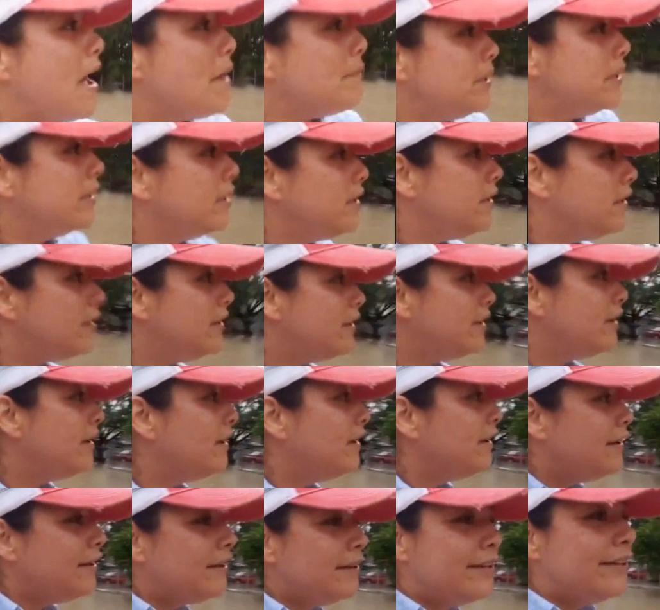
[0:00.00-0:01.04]
But I really didn't
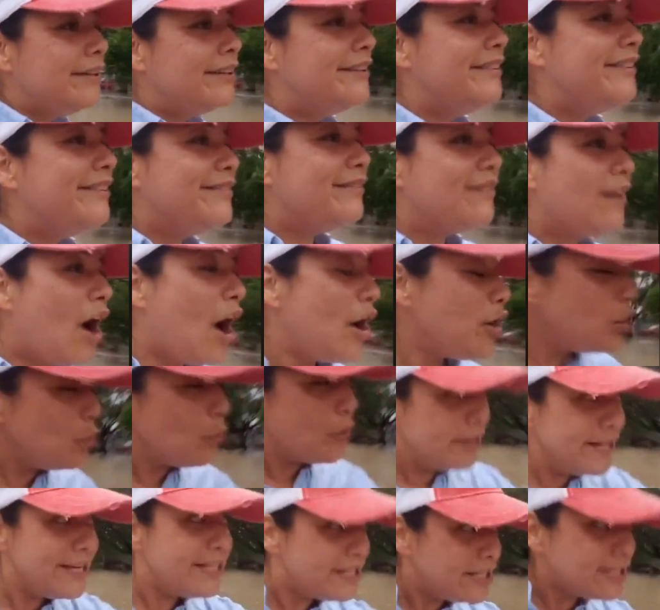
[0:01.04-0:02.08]
see her
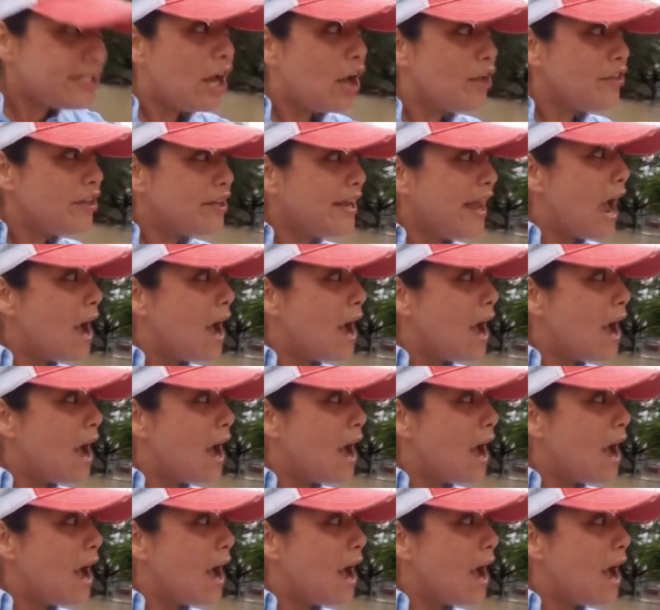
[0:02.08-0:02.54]
helping.